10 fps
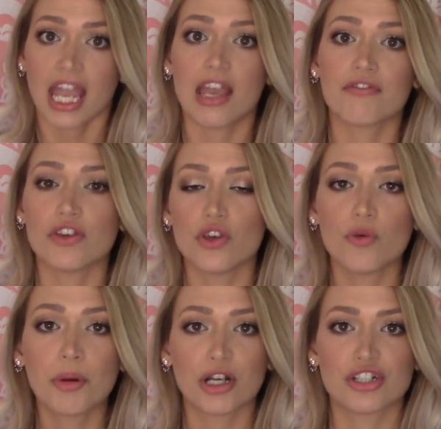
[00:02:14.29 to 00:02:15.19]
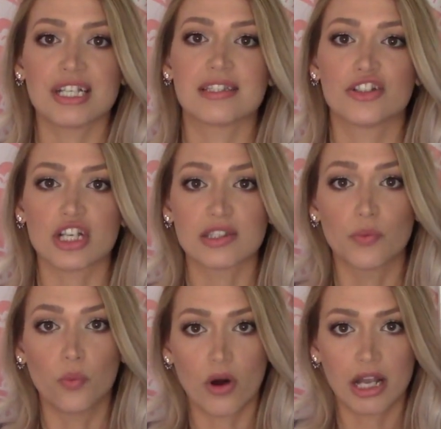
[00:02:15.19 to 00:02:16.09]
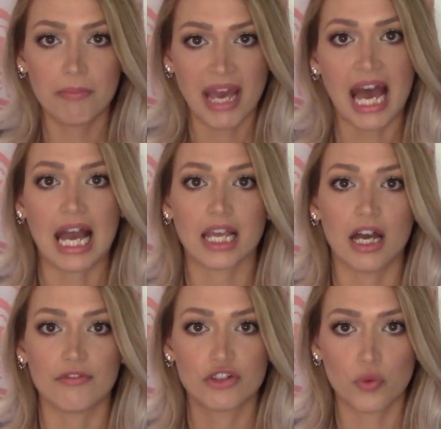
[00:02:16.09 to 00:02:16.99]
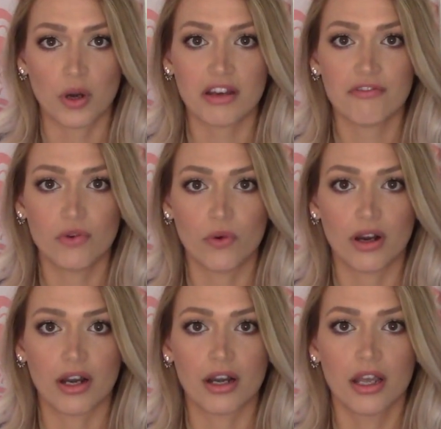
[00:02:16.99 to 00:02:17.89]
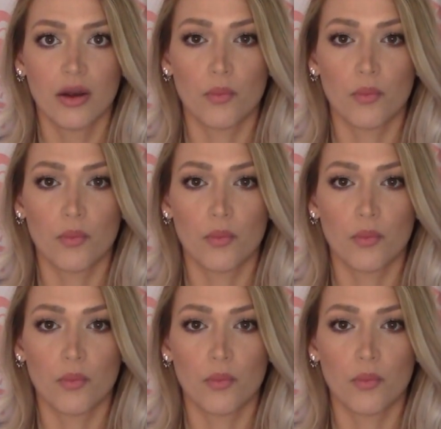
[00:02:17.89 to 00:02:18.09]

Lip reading: If you purchase just one pack of 24